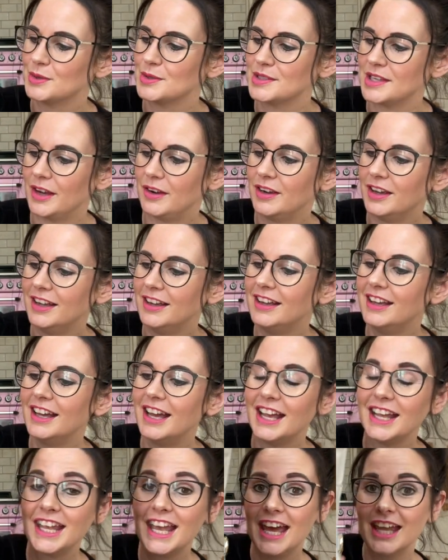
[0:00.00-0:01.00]
So
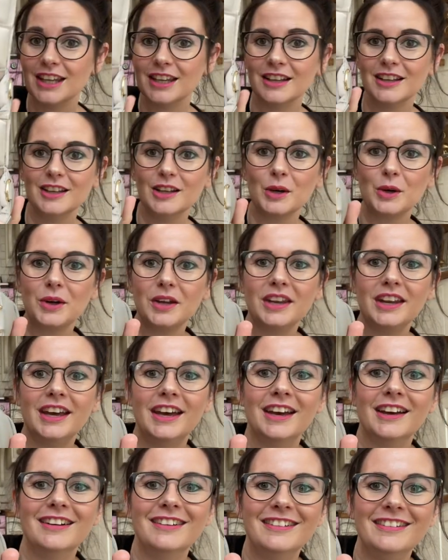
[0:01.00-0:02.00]
again, look at
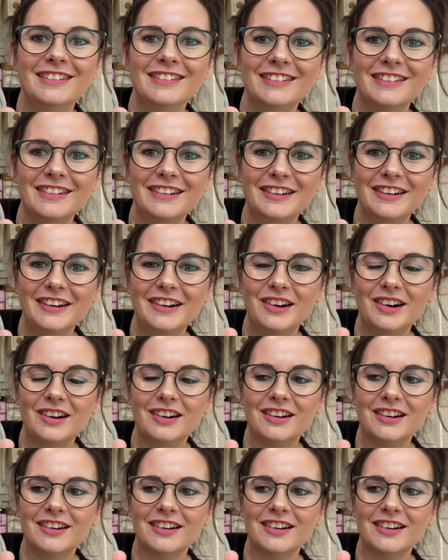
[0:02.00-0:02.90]
it. Oh,